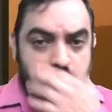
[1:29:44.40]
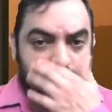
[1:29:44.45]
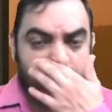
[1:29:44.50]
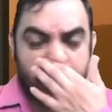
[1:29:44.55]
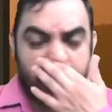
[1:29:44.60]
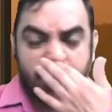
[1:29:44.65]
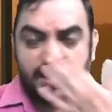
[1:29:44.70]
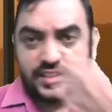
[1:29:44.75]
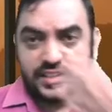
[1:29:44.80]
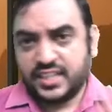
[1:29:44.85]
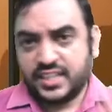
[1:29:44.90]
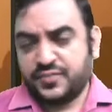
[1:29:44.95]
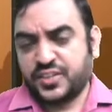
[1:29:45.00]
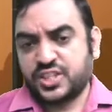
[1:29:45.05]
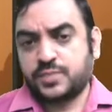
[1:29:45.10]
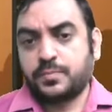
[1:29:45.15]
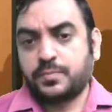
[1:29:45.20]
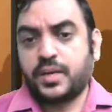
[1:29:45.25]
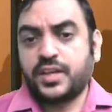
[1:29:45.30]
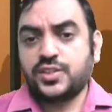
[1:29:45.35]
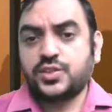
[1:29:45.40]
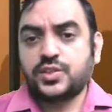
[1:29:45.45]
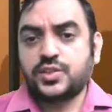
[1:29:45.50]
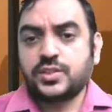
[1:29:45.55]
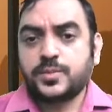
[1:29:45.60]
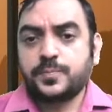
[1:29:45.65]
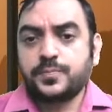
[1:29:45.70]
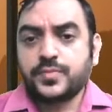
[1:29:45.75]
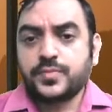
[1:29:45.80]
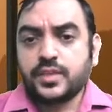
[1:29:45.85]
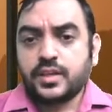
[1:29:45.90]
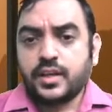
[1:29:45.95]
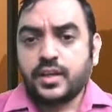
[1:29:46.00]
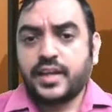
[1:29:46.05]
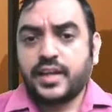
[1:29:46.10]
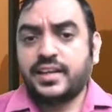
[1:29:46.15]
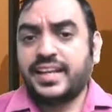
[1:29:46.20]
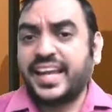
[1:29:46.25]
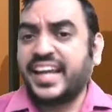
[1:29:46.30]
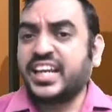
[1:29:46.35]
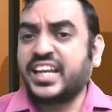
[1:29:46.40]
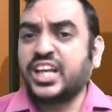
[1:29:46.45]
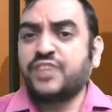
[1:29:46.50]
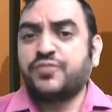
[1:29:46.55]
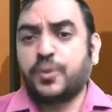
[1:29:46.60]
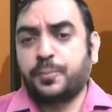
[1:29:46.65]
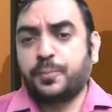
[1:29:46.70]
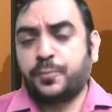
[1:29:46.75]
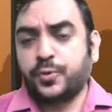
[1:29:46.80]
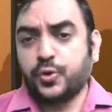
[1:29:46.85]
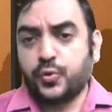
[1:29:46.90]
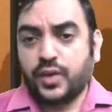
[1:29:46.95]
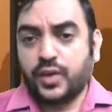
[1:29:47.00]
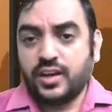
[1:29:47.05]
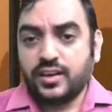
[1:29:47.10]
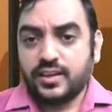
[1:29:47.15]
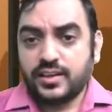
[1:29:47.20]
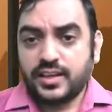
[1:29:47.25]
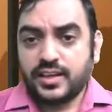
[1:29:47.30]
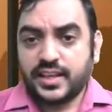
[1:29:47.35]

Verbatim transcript: year end 31st march and date of approval